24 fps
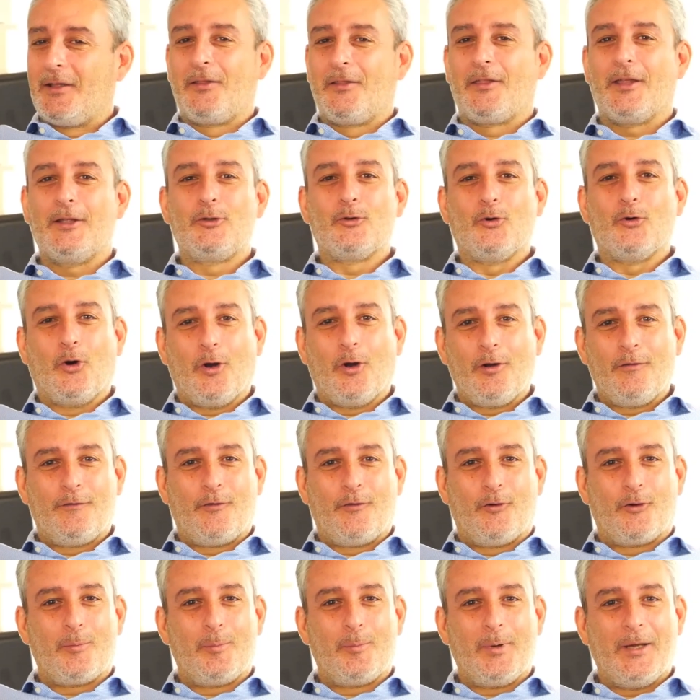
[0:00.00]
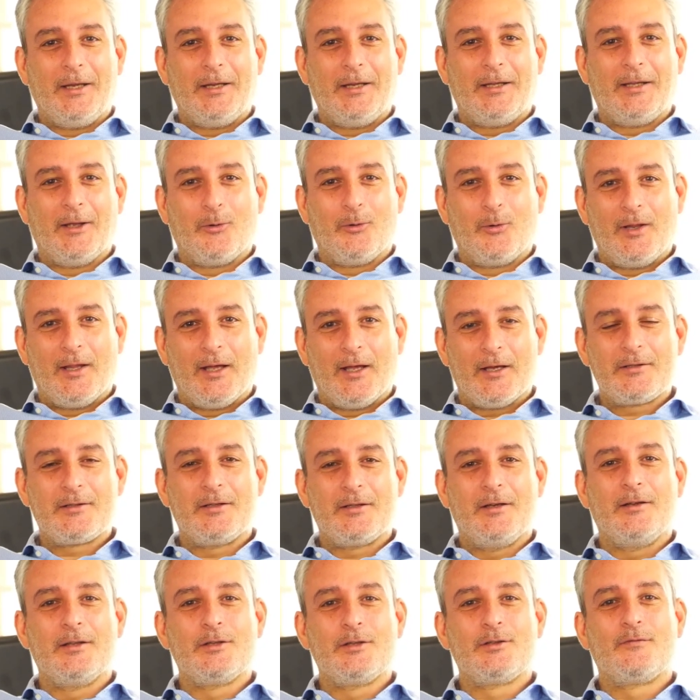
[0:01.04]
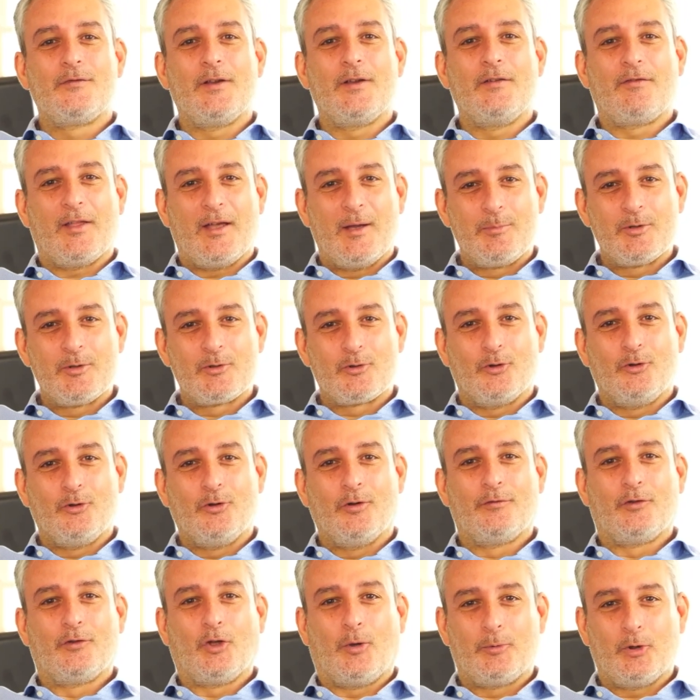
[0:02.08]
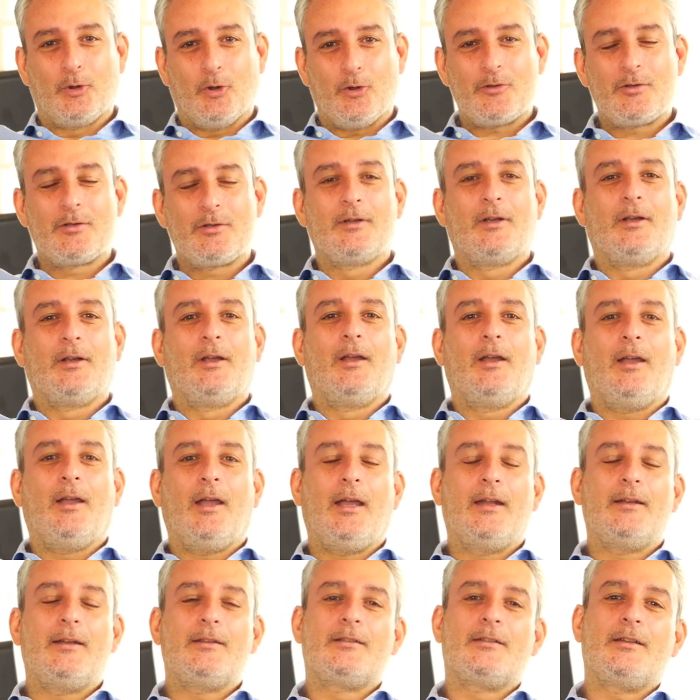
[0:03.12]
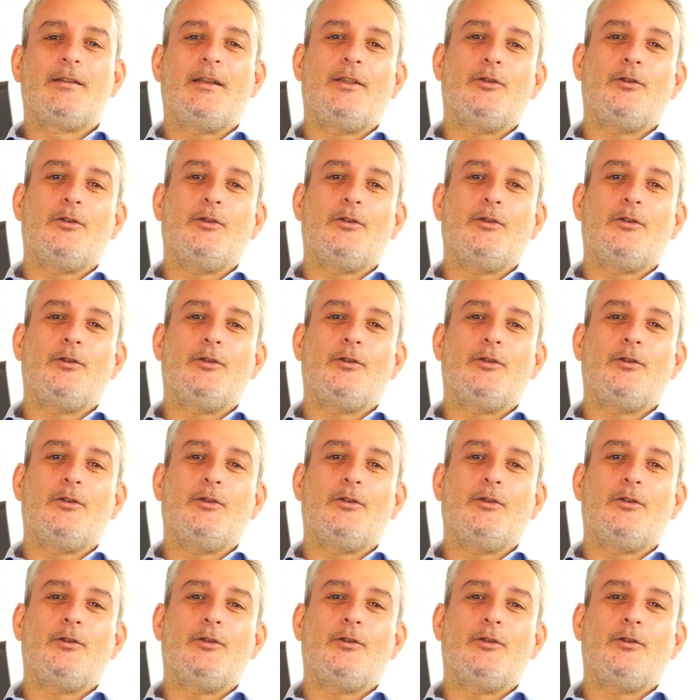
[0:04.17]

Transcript: Thank you all for being here with us in this fifth episode of Top Talks, and see you